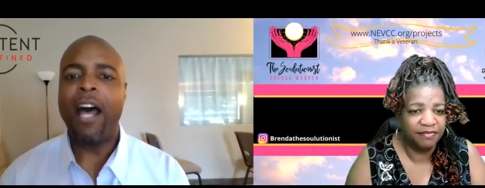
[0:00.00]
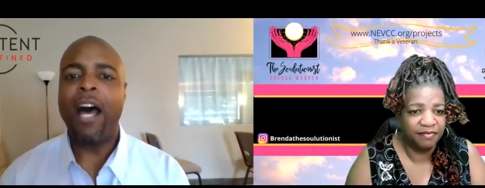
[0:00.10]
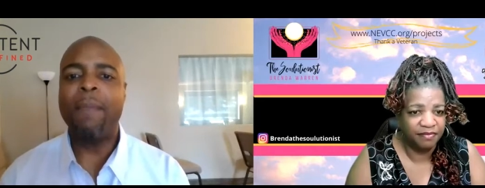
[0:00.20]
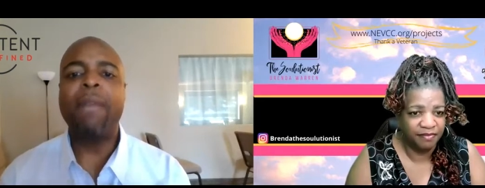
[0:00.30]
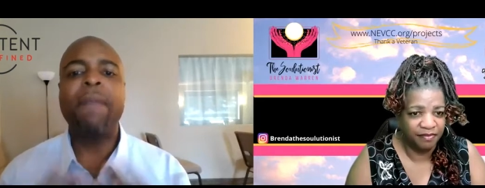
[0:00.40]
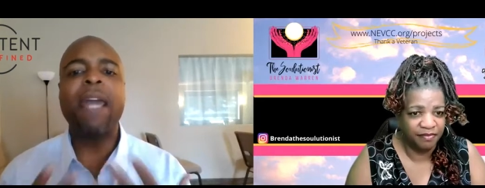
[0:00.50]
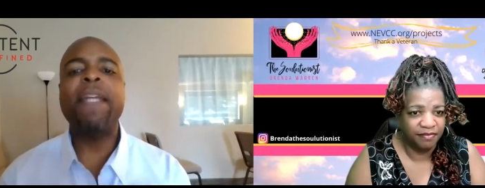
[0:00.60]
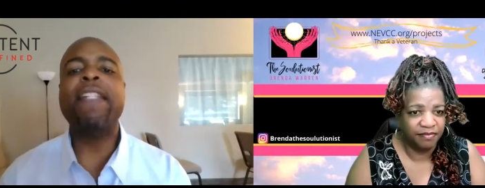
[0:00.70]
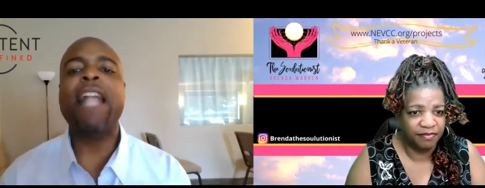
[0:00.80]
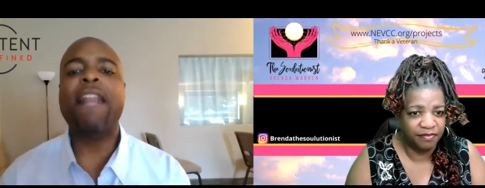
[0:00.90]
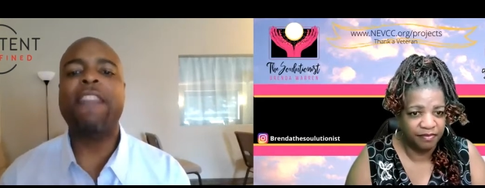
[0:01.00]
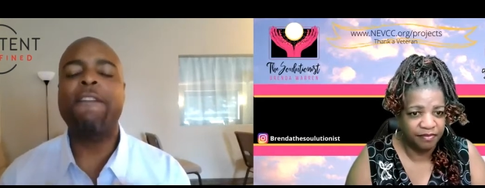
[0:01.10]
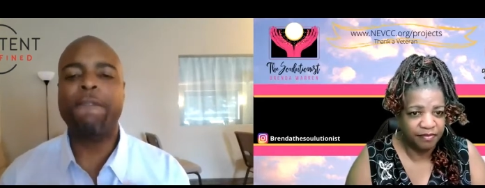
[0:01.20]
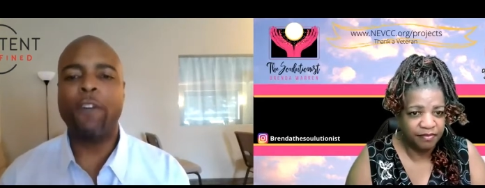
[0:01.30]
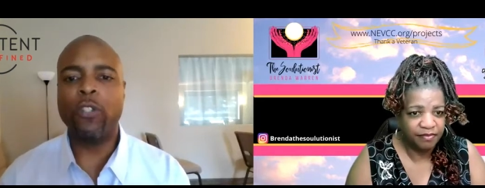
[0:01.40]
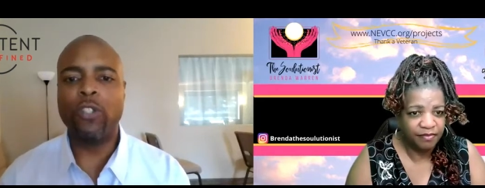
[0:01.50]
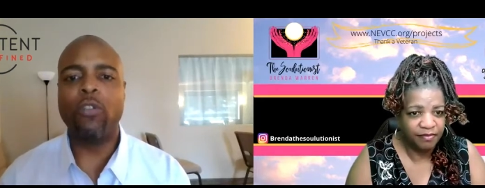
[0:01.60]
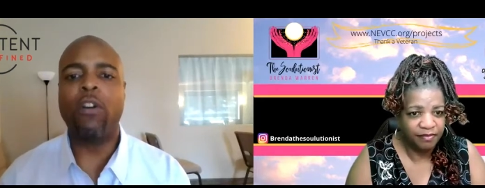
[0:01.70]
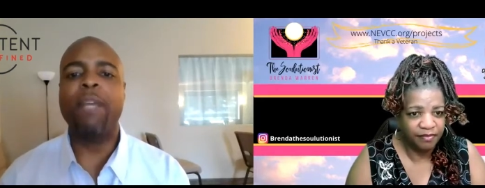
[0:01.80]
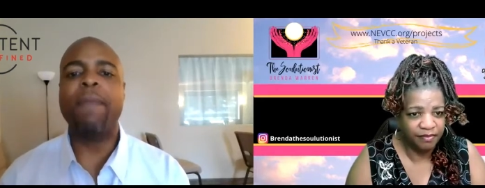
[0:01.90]
Speaker 1: Um, and maybe it's not their full
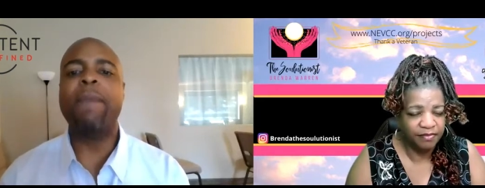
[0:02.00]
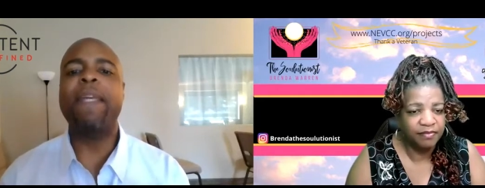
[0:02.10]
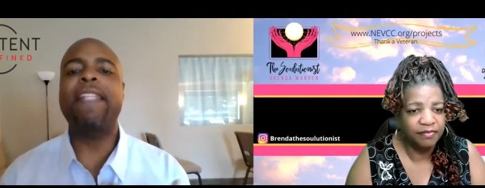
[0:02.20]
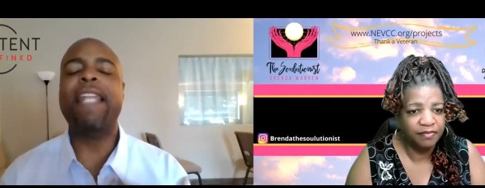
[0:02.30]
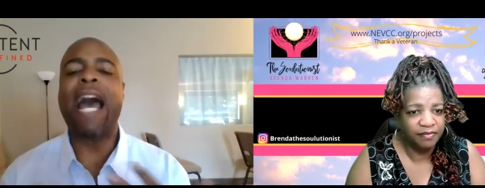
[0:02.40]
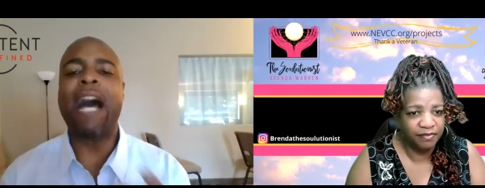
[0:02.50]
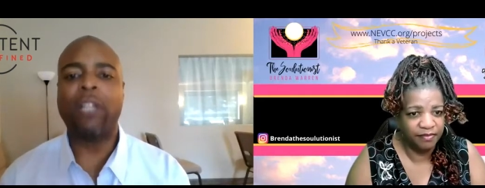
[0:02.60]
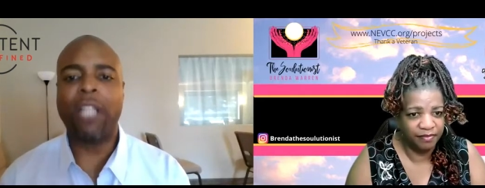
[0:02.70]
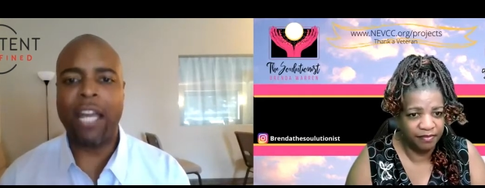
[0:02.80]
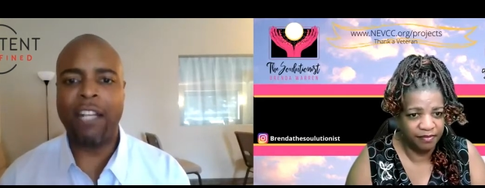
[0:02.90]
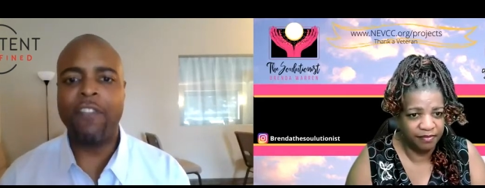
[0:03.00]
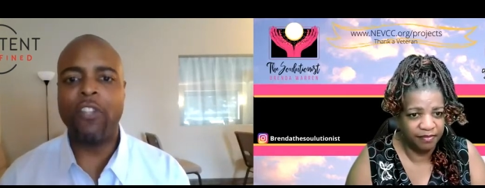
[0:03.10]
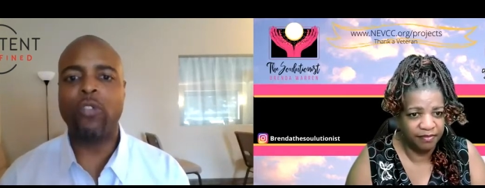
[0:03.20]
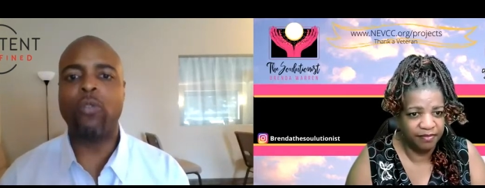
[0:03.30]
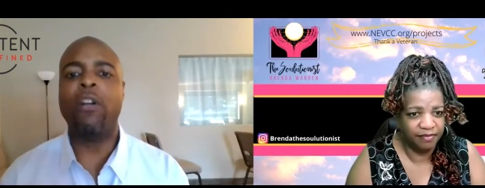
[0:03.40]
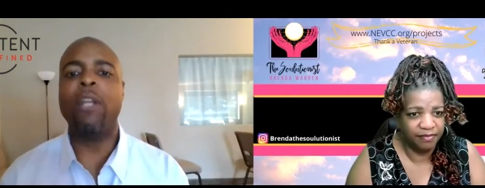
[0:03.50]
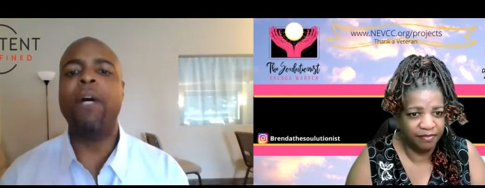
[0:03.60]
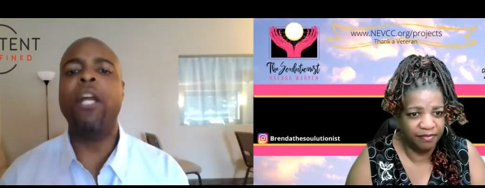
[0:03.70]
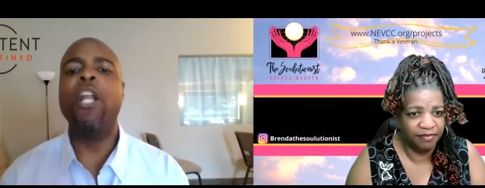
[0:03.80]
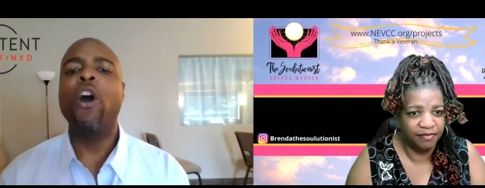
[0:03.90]
story. Maybe it's an outline of the story,
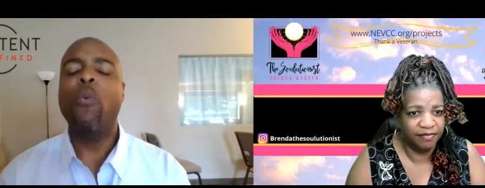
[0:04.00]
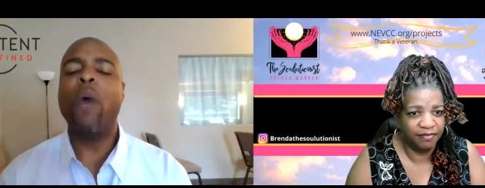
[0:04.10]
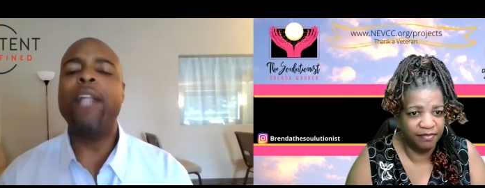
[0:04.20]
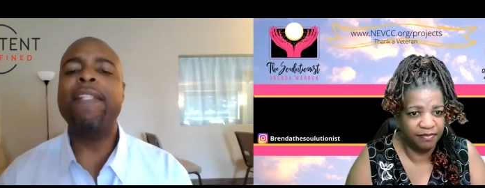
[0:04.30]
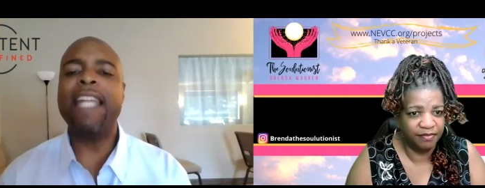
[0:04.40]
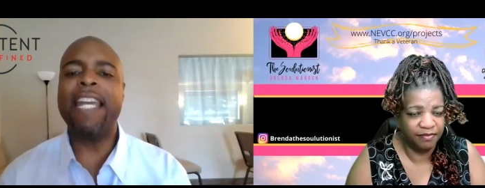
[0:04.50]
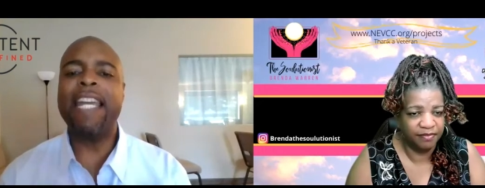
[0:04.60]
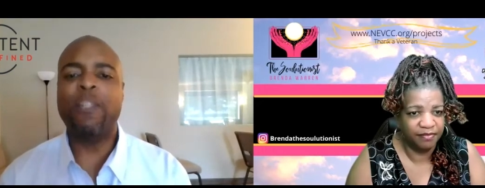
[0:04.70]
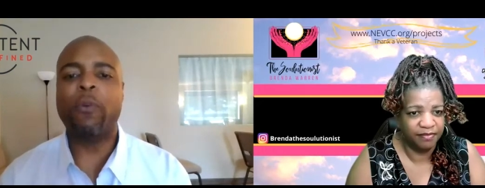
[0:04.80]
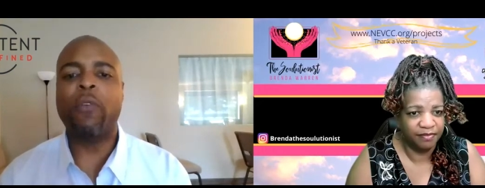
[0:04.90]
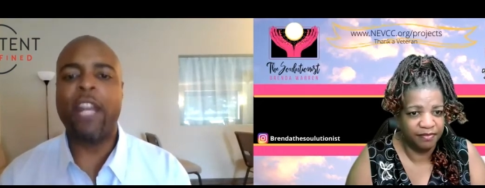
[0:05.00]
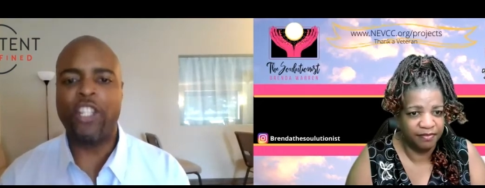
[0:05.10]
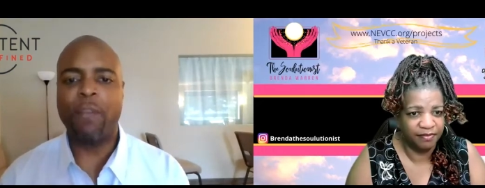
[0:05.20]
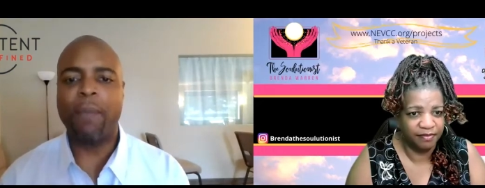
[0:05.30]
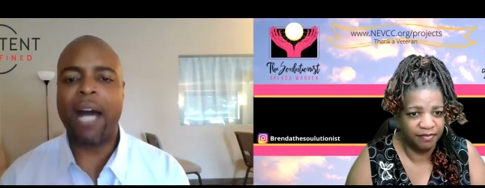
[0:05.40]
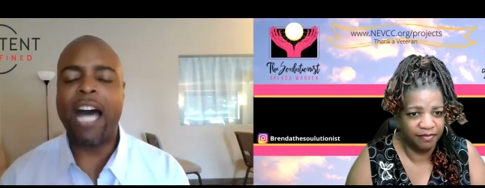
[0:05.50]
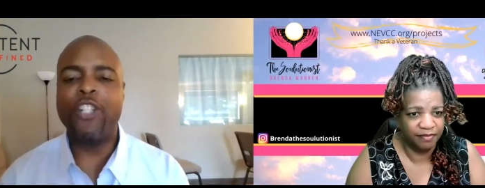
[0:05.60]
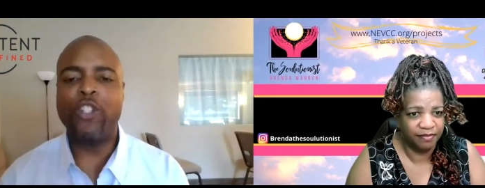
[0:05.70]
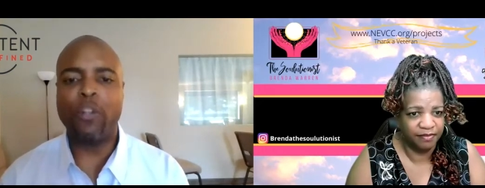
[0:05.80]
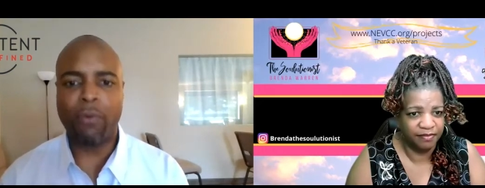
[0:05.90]
but what's the inspiration
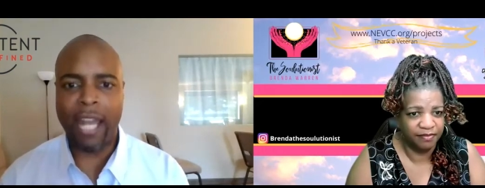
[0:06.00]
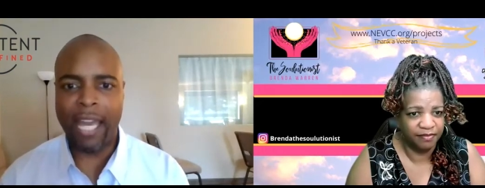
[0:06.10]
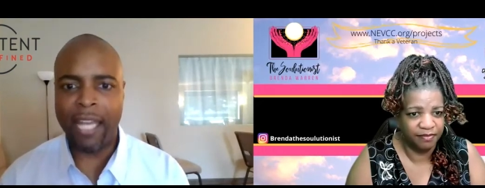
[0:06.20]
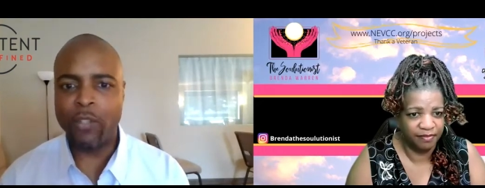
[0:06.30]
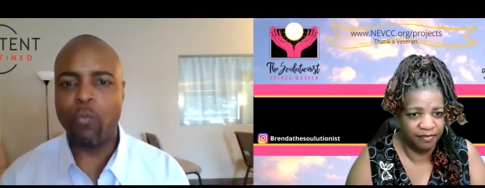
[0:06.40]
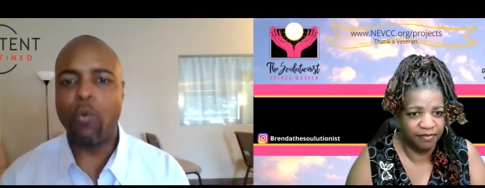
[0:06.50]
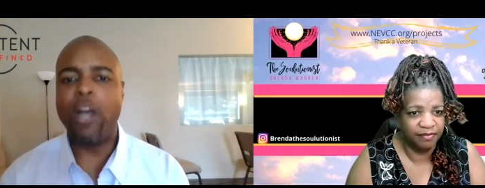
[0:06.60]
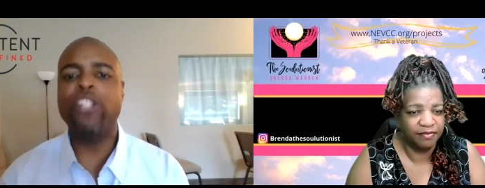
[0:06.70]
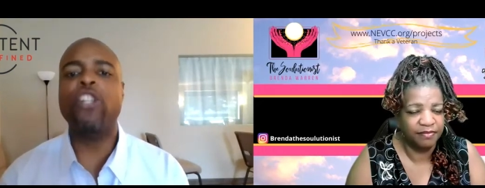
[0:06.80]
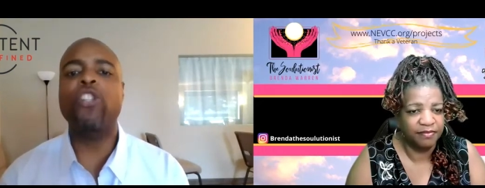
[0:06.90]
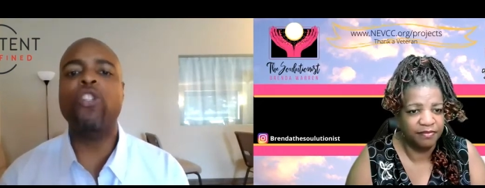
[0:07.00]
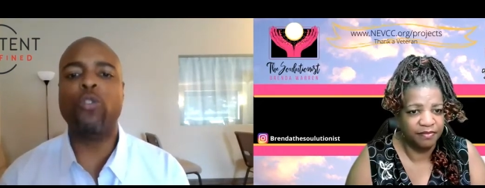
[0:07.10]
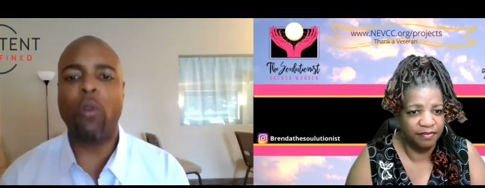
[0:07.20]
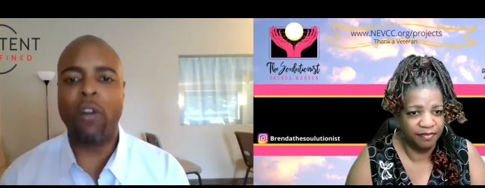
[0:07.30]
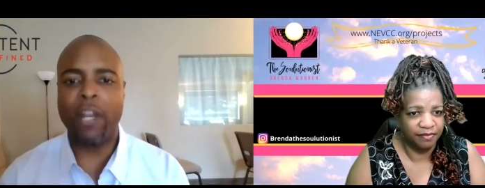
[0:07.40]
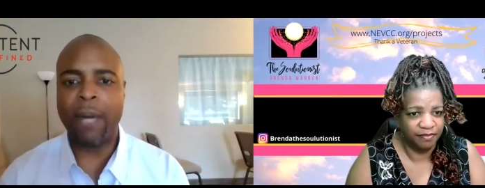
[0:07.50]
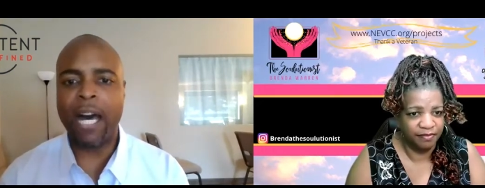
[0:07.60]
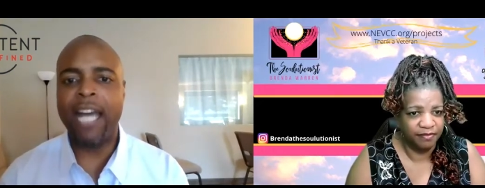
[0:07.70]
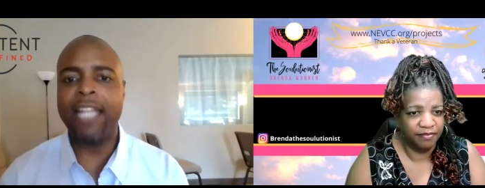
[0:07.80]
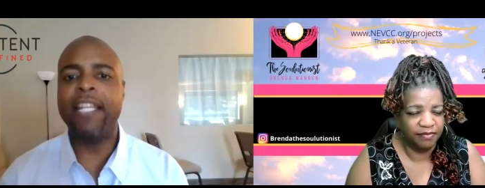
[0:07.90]
behind your brand? What's the story
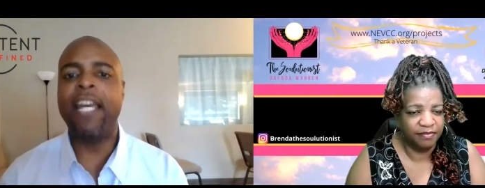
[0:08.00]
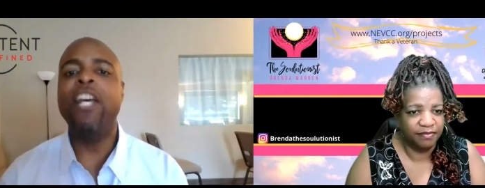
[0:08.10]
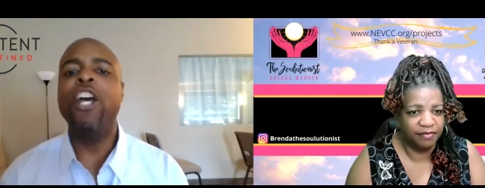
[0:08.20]
behind it?